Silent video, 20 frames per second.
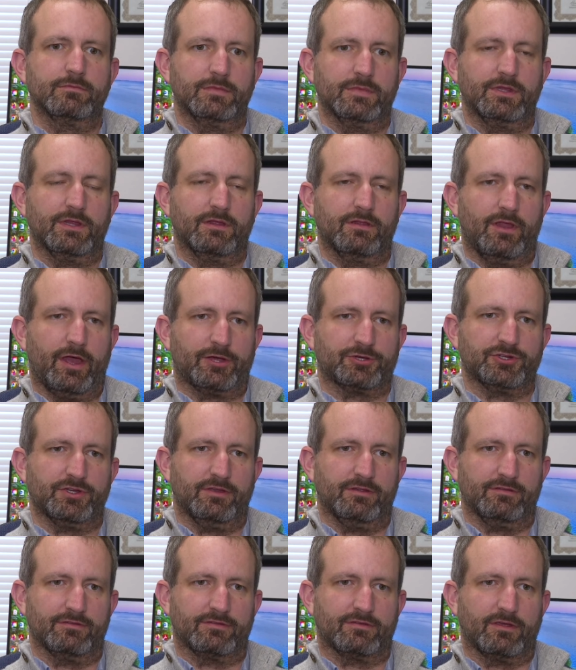the
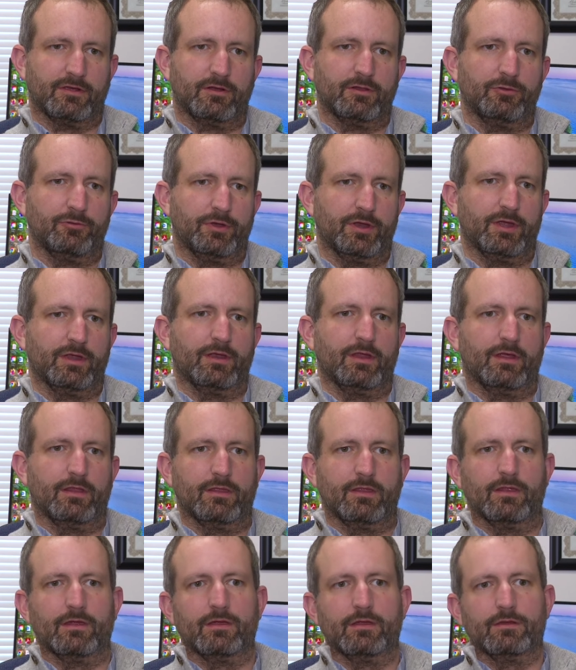election is concluded
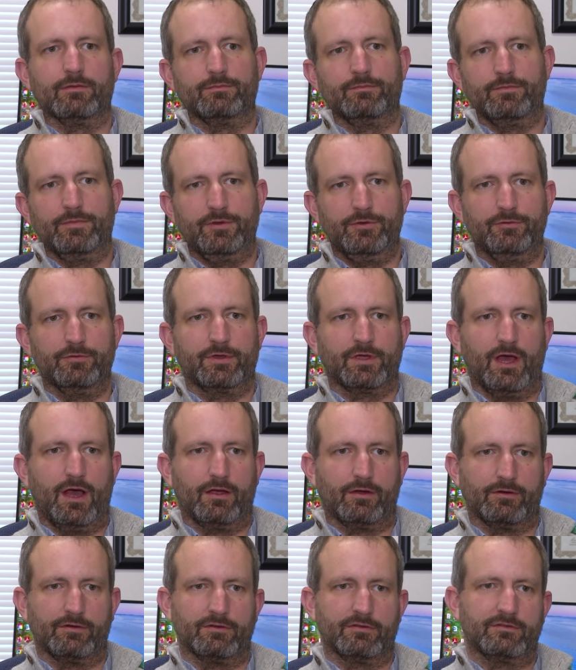and the new
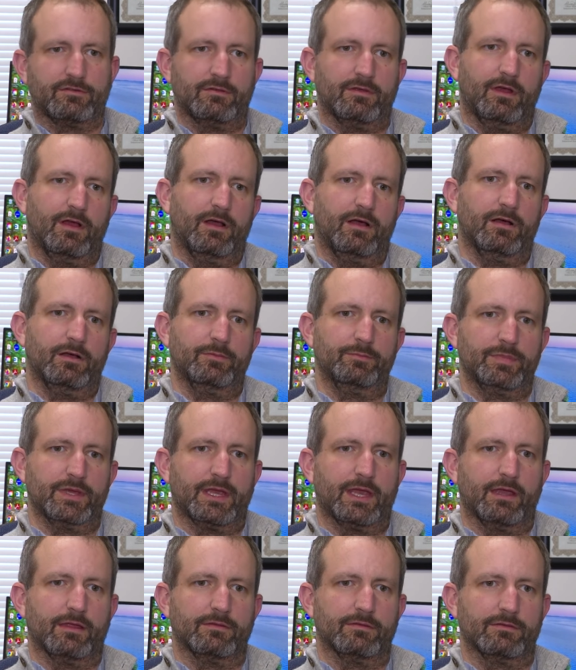Congress uh,
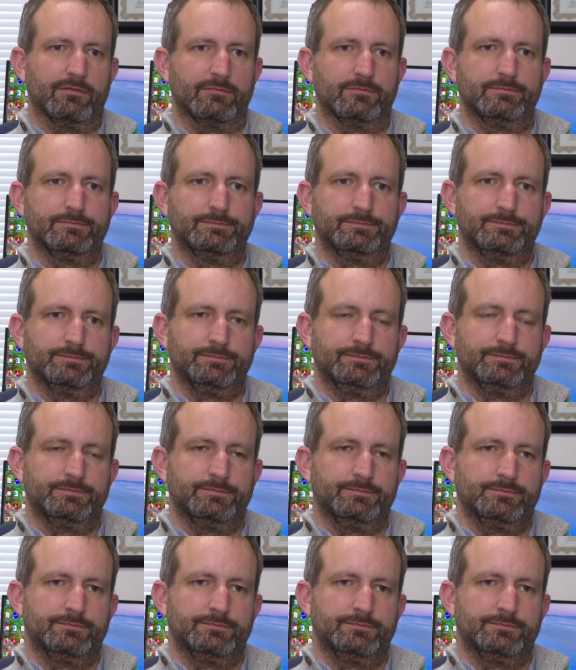begins. Yeah,